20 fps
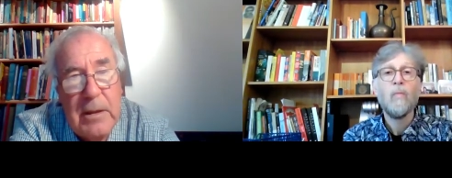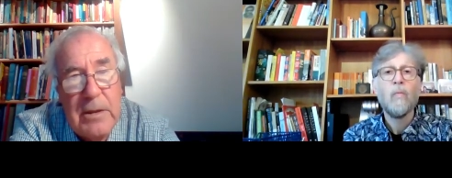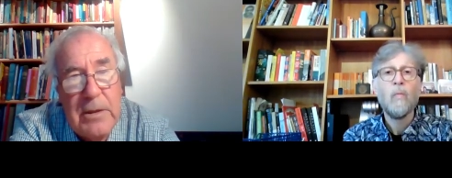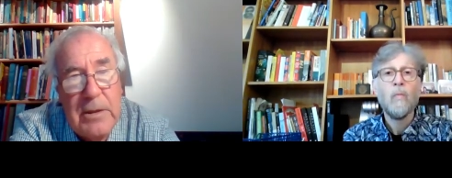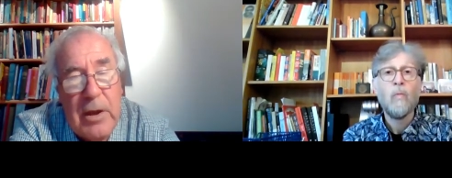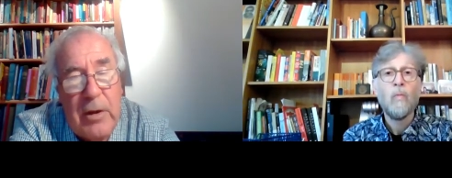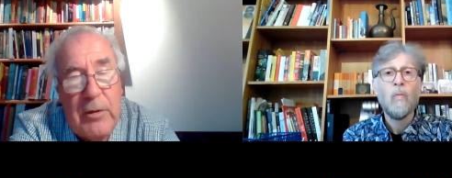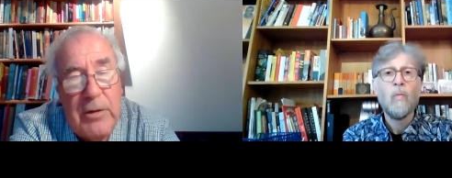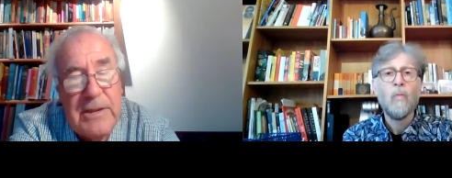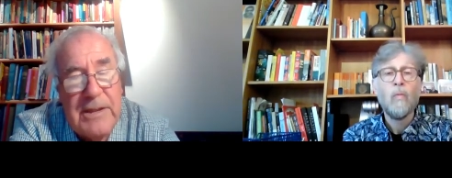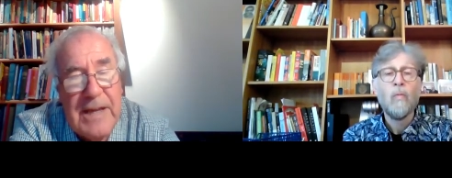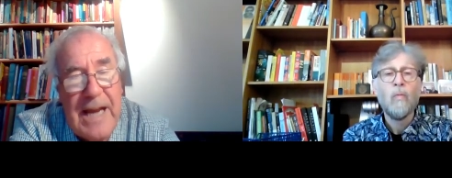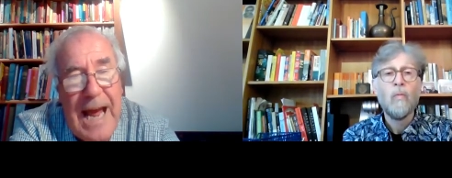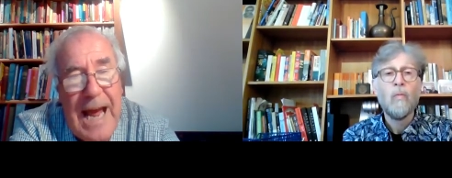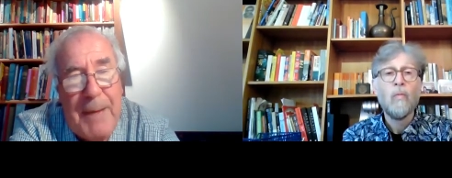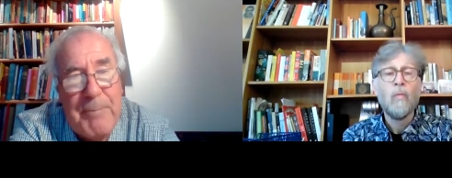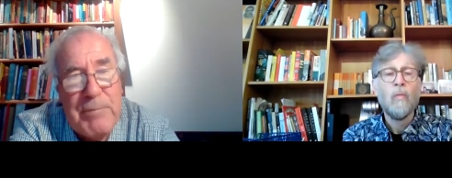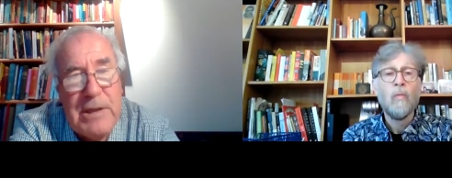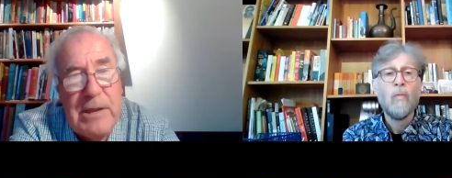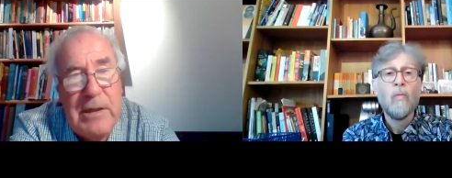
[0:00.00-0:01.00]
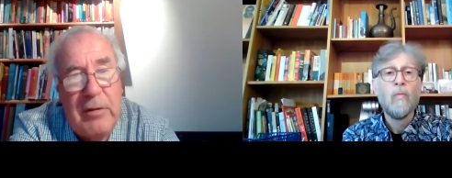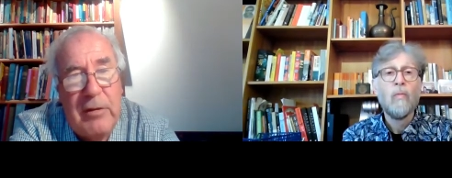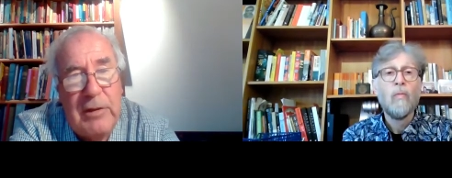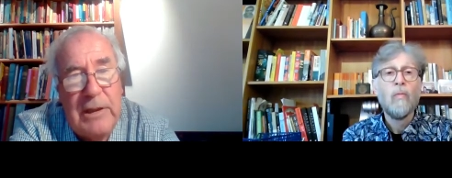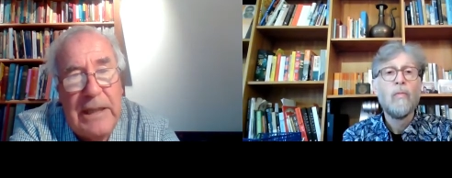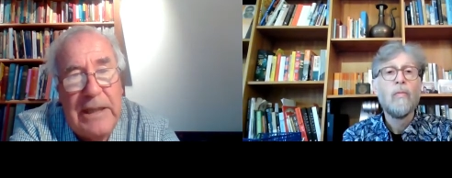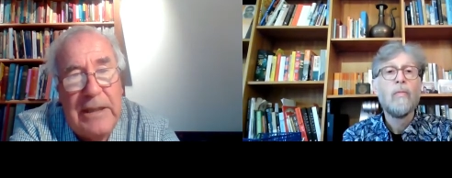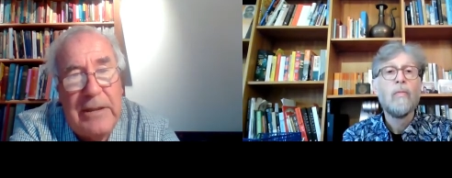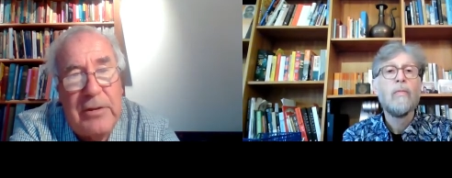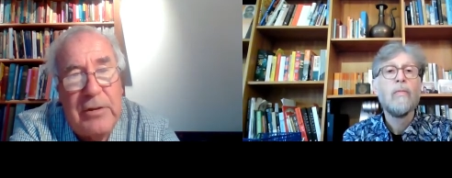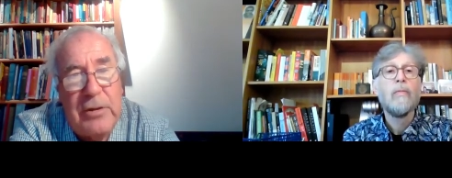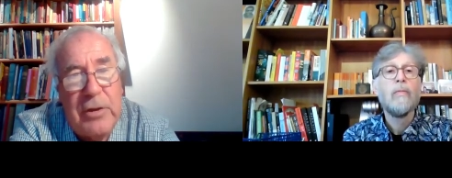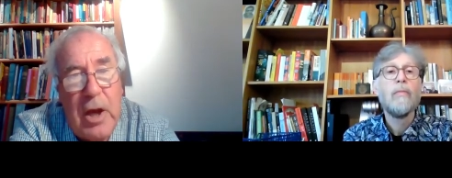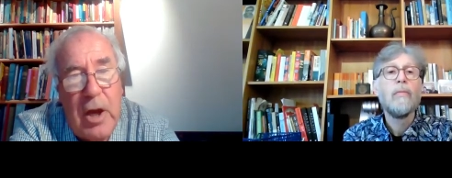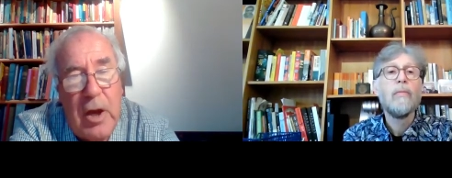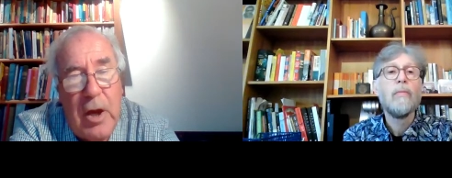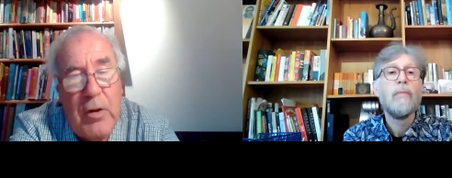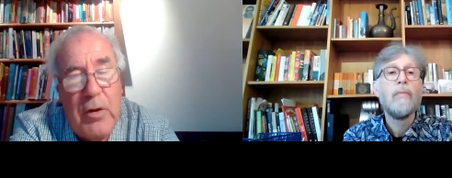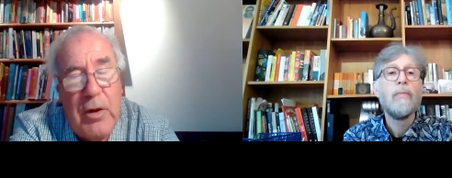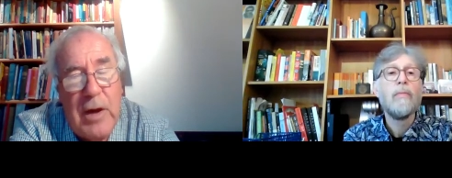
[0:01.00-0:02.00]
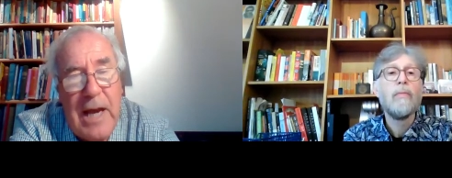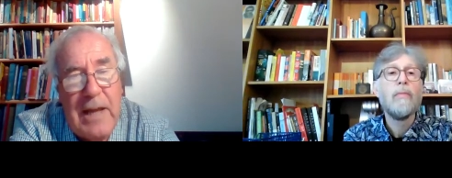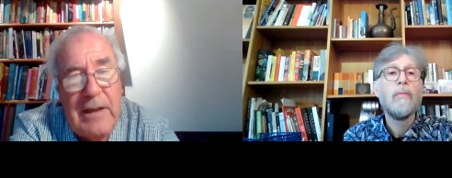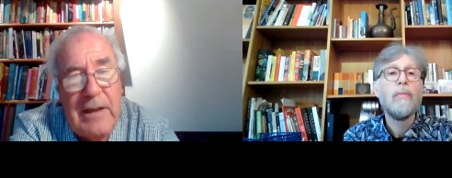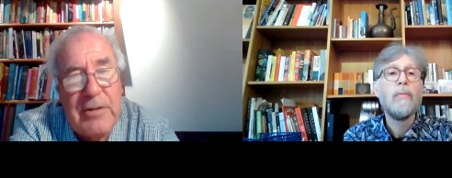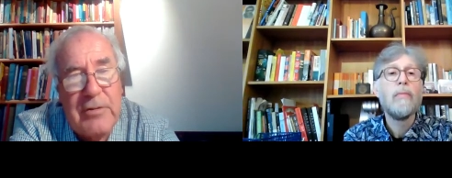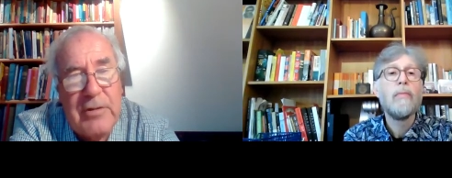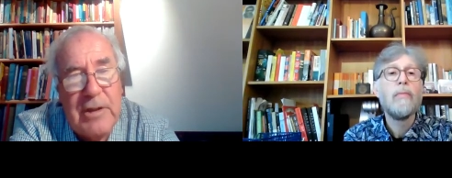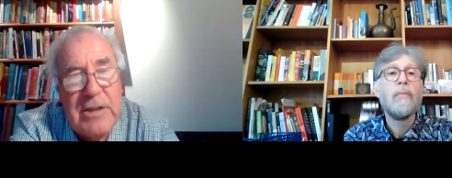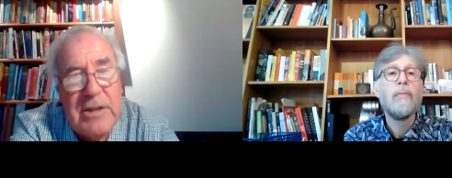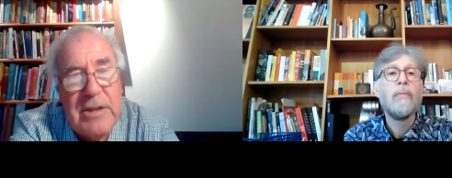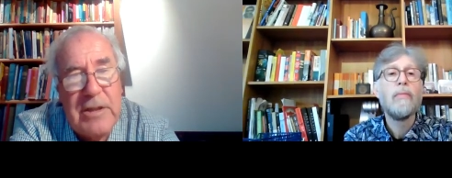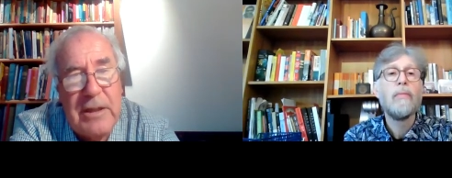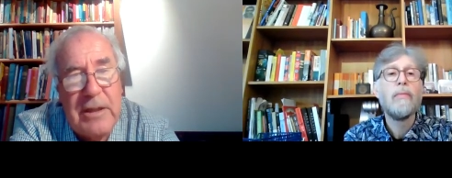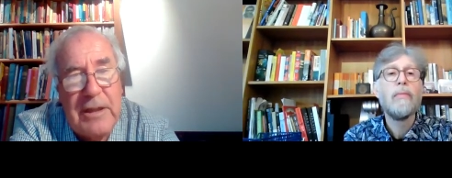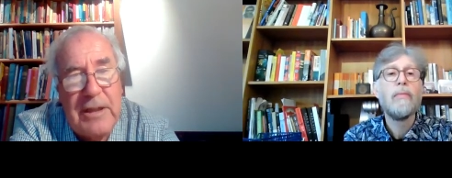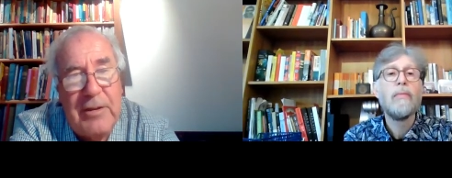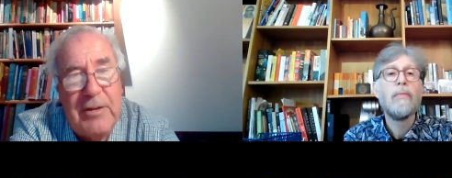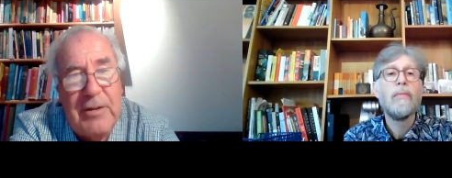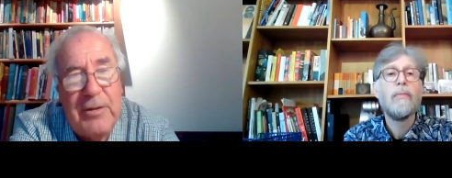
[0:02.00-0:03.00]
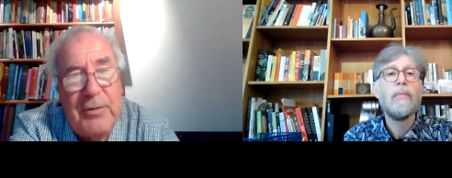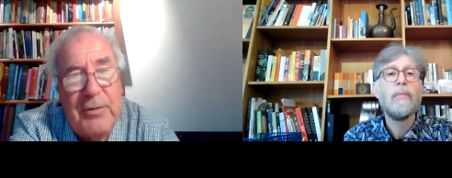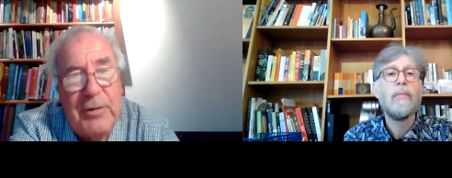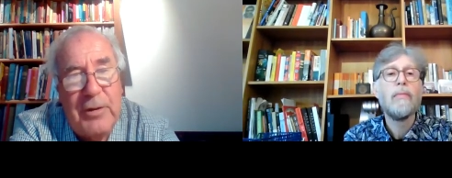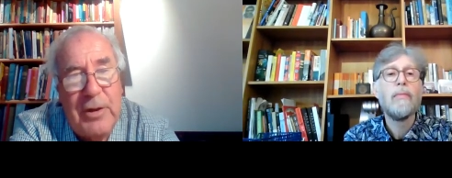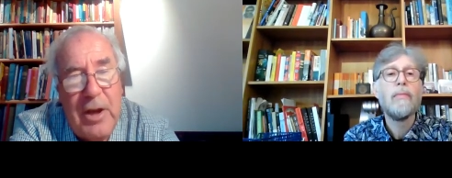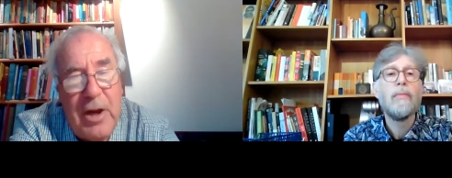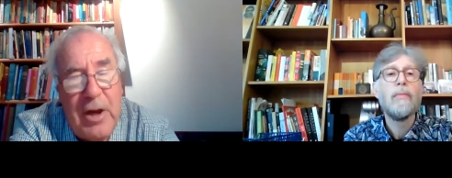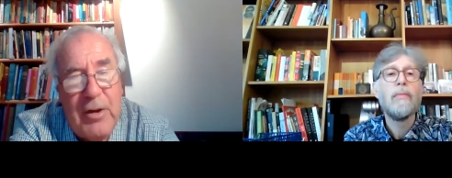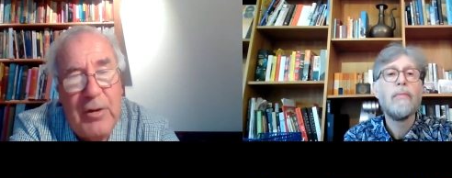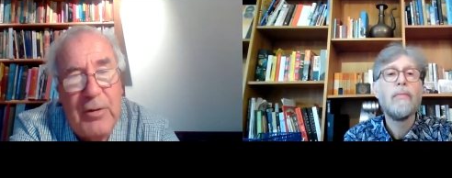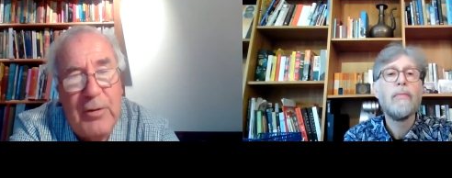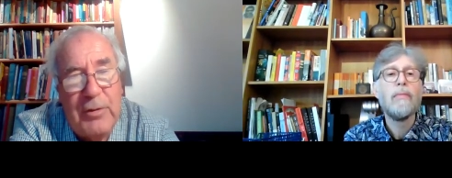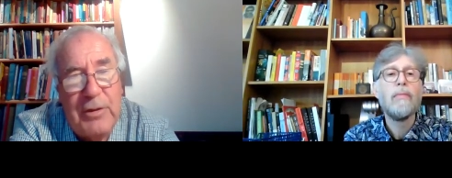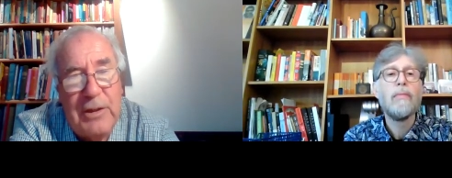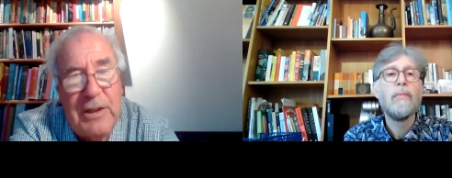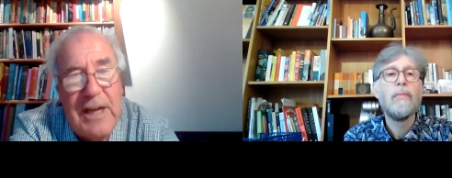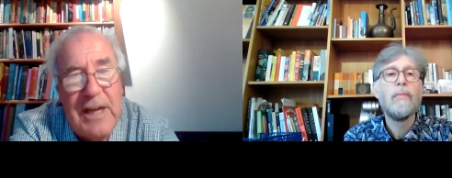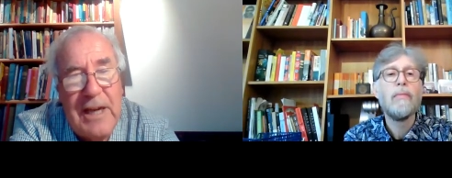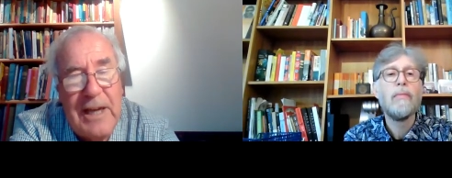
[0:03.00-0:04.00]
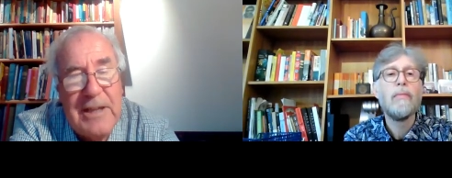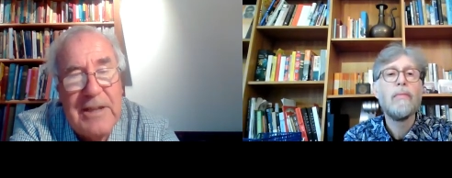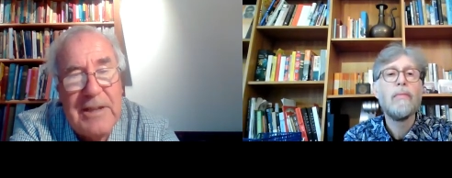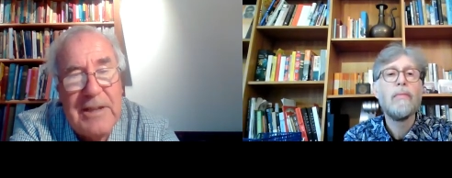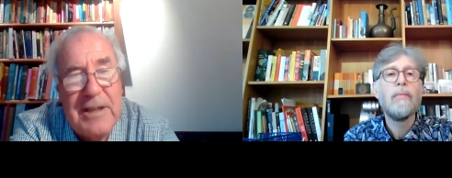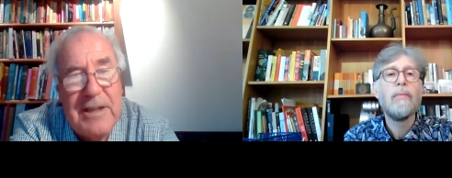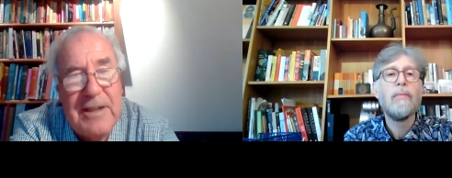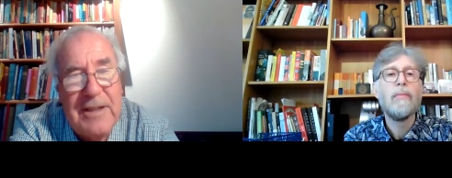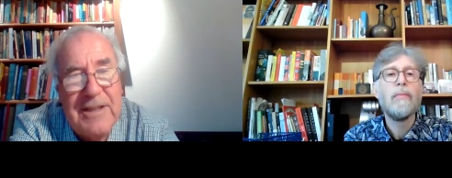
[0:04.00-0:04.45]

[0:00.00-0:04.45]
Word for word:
Speaker 1: So there's absolutely no electricity or no light,